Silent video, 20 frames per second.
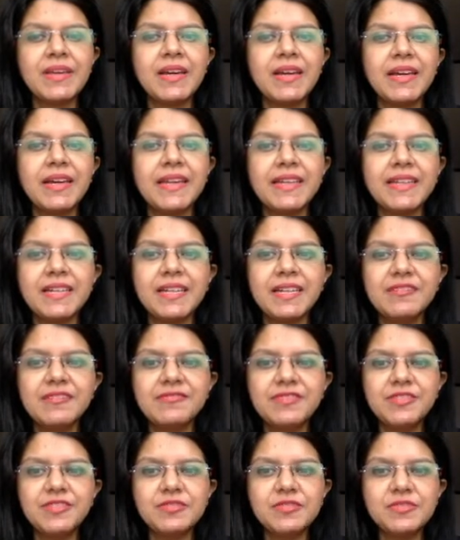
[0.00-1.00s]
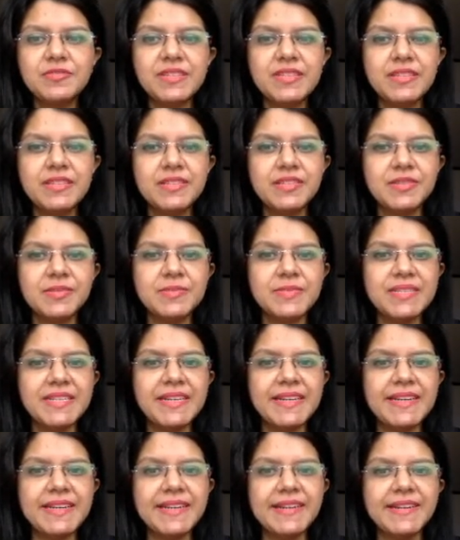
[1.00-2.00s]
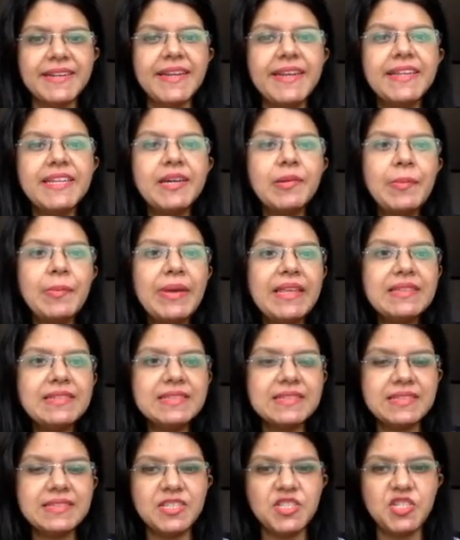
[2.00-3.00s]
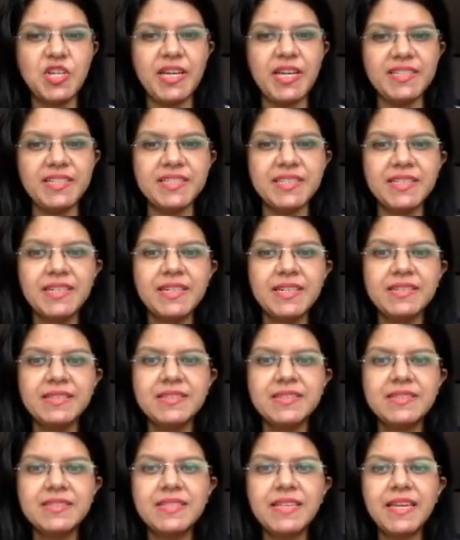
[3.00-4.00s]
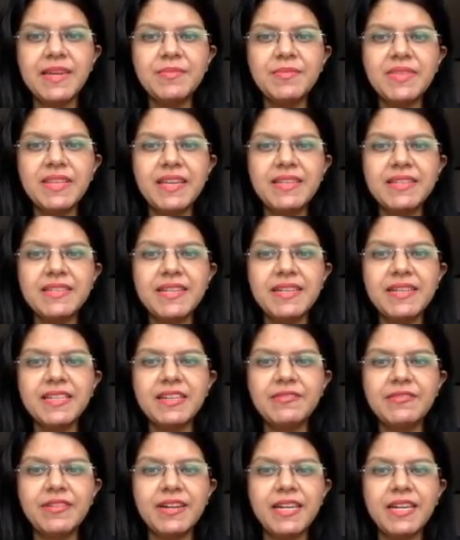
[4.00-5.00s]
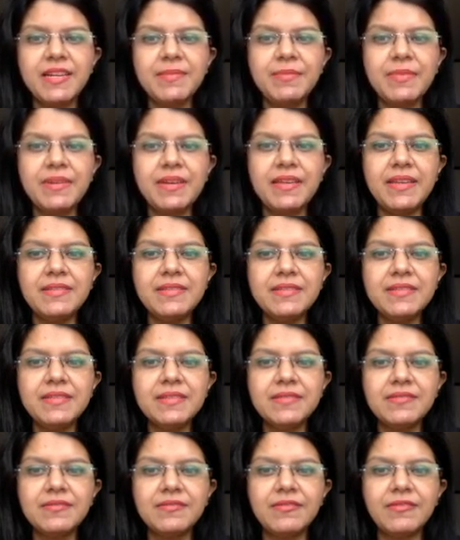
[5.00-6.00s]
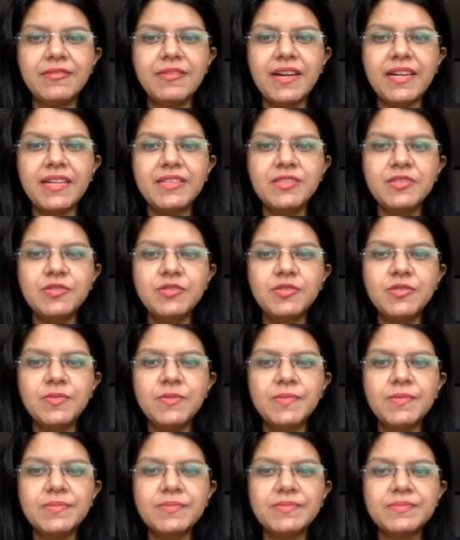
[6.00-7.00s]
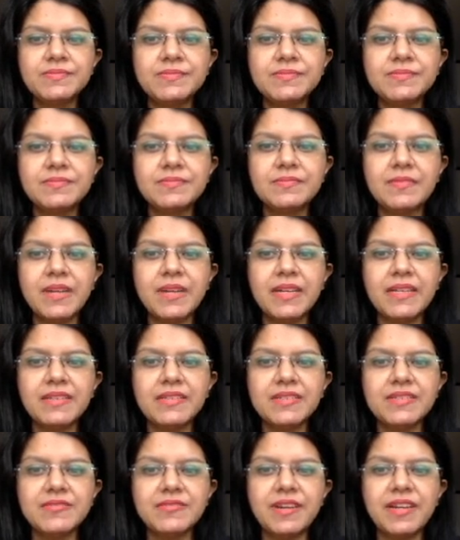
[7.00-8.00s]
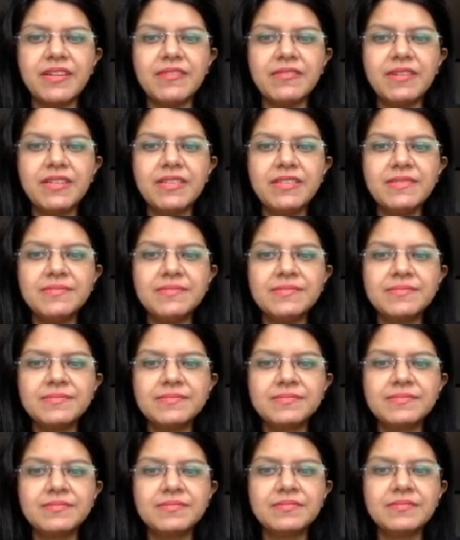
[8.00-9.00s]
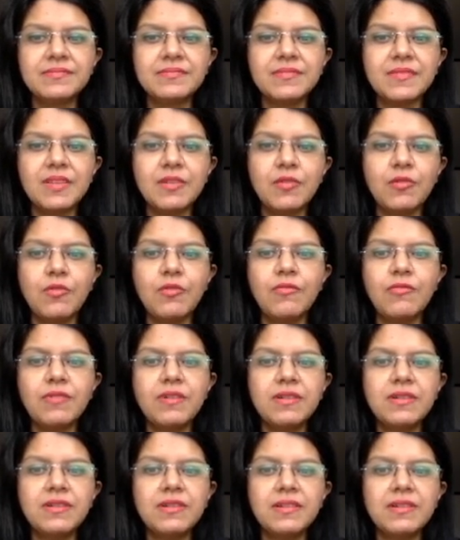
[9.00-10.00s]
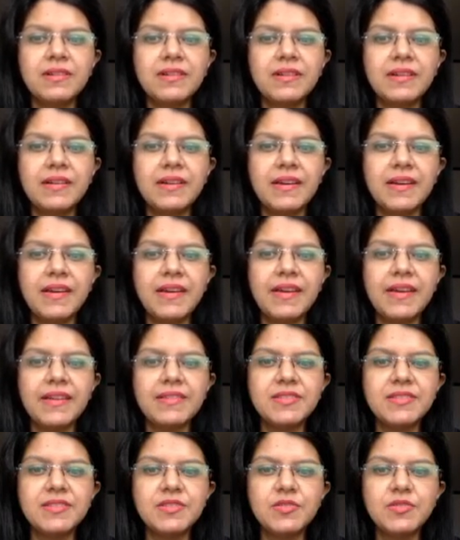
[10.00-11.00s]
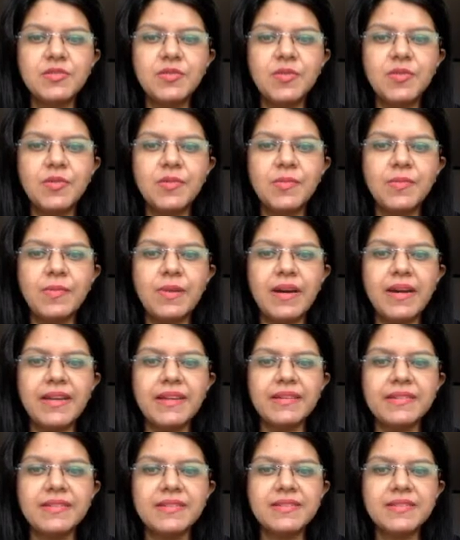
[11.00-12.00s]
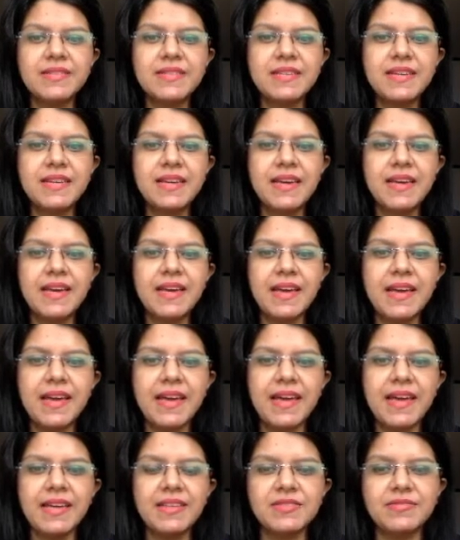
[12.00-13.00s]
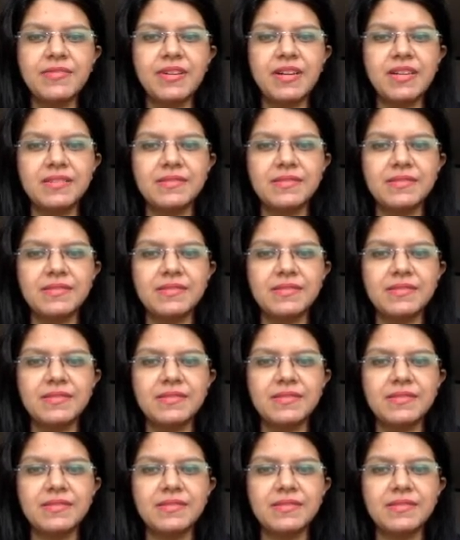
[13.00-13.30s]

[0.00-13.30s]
get confused with the term delta. Delta means change. The same thing, delta y means y2 minus y1 over x2 minus x1.